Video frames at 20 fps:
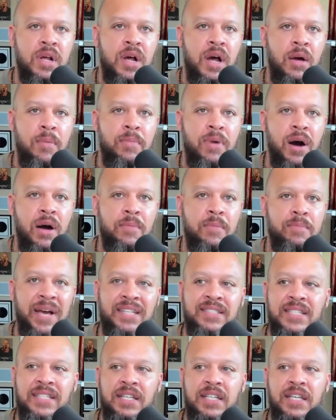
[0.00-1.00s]
but
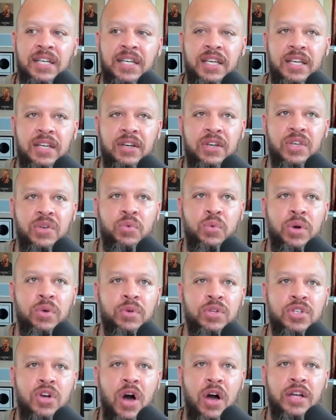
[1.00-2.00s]
basically, we
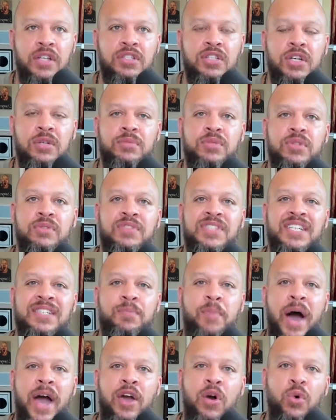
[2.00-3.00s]
would talk in terms of
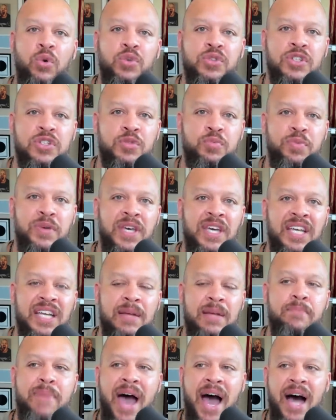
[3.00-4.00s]
dysbiosis being an
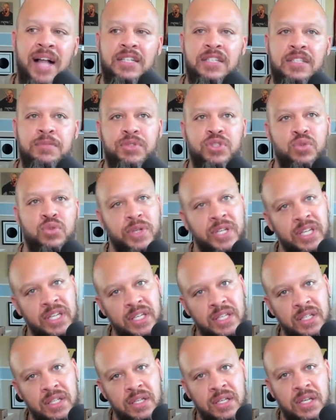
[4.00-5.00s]
imbalance
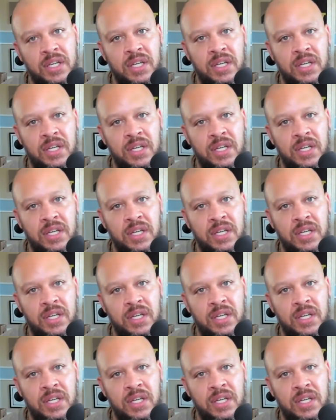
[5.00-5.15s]
between